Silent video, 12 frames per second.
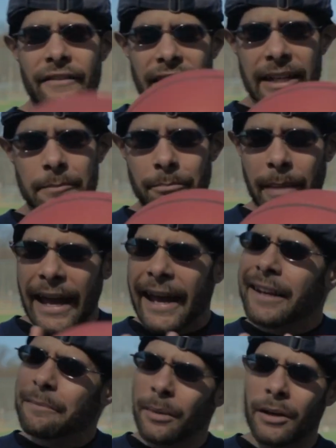a
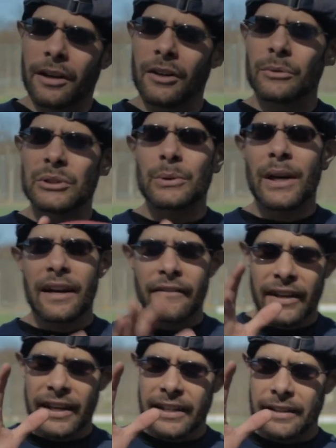bad ball, when you have
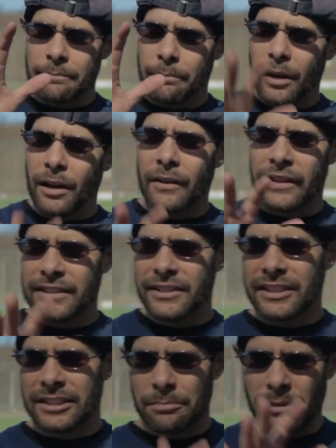a ball that
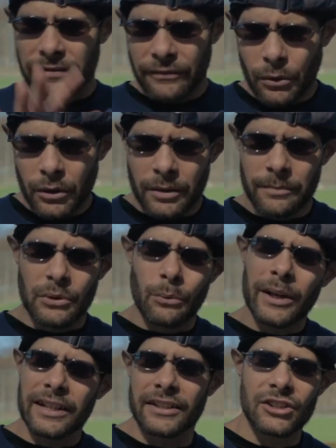doesn't perform the
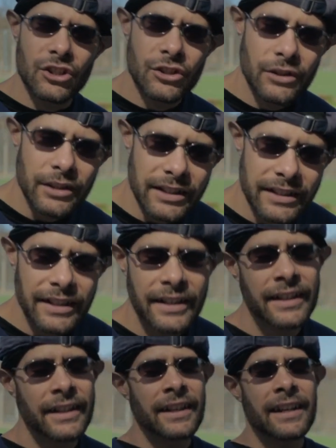way it should,
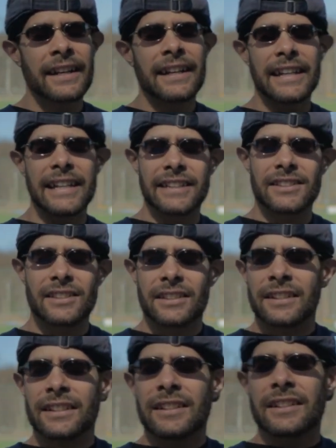it's
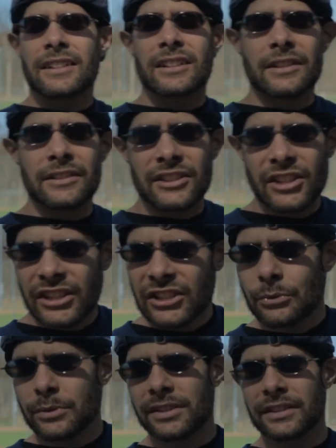
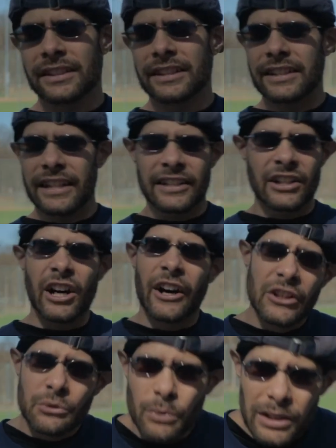continuously and
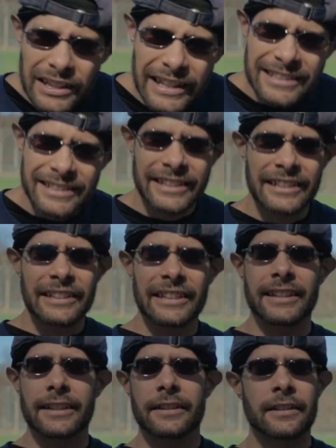
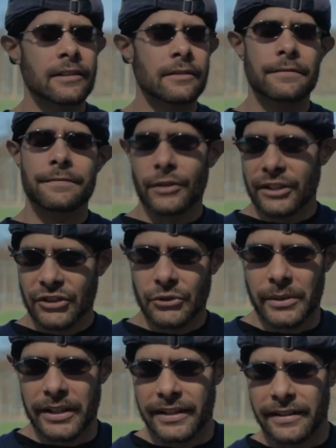unrelentingly
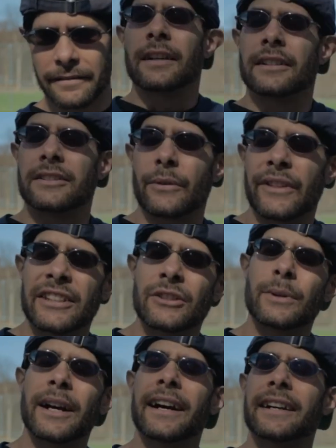frustrating. So thank you
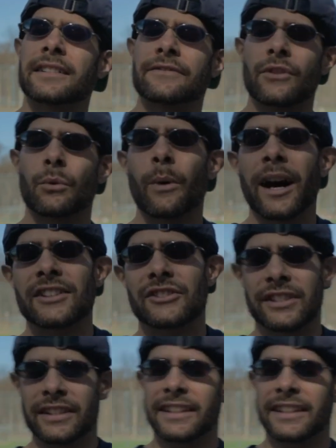guys for watching.